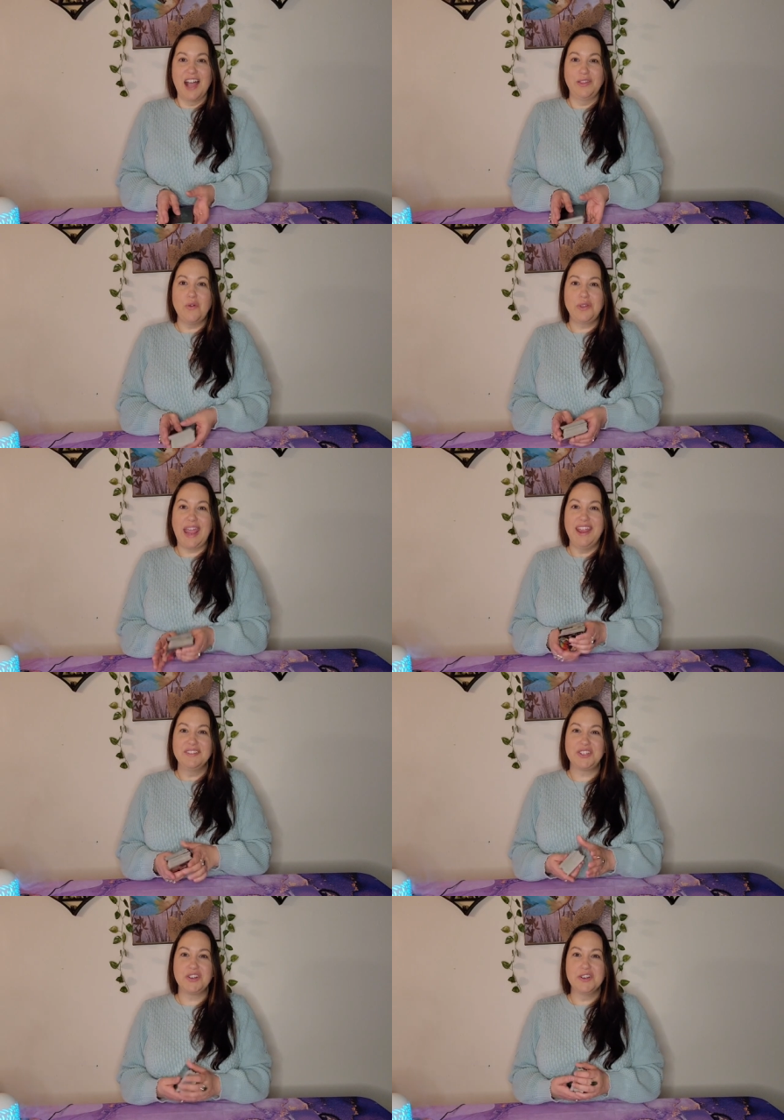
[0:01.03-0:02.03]
Hello,
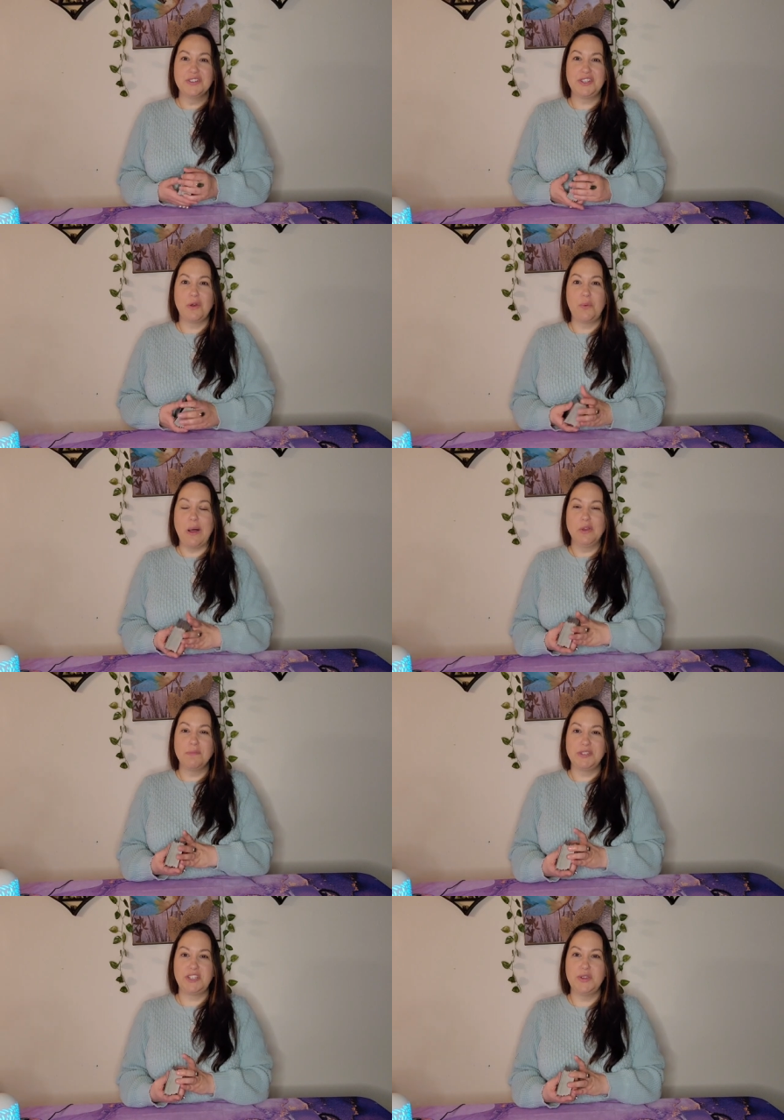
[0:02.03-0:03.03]
Cancers.
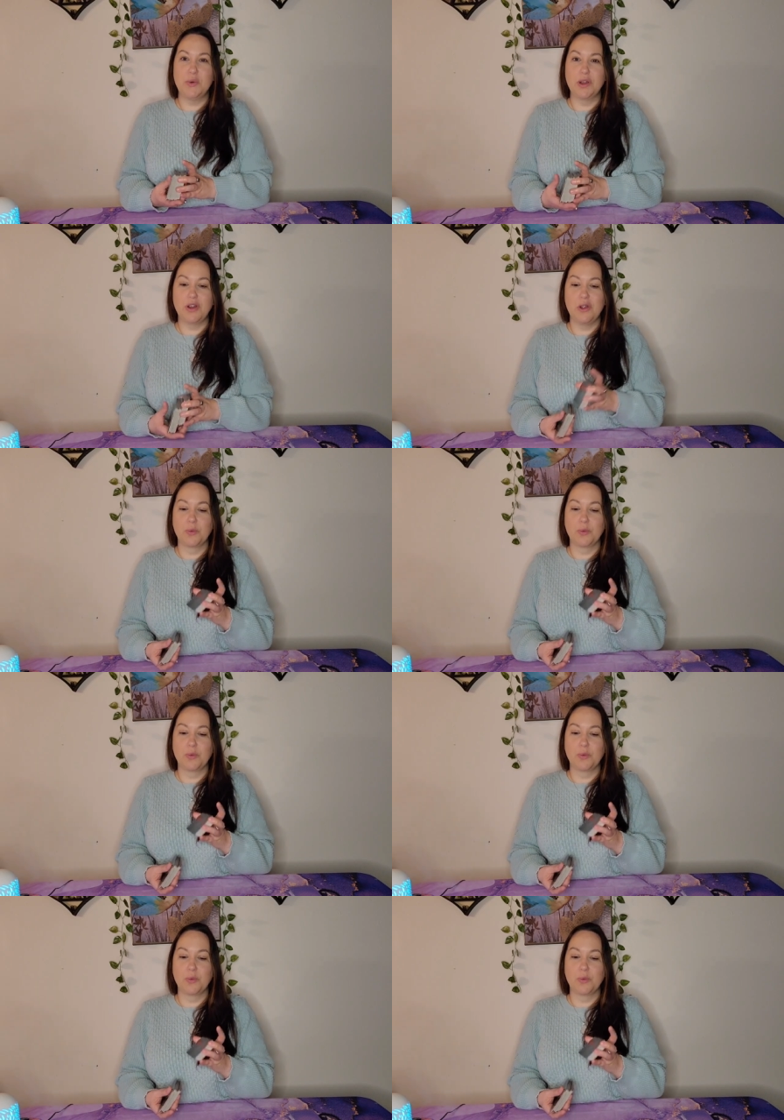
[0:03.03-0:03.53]
Welcome to your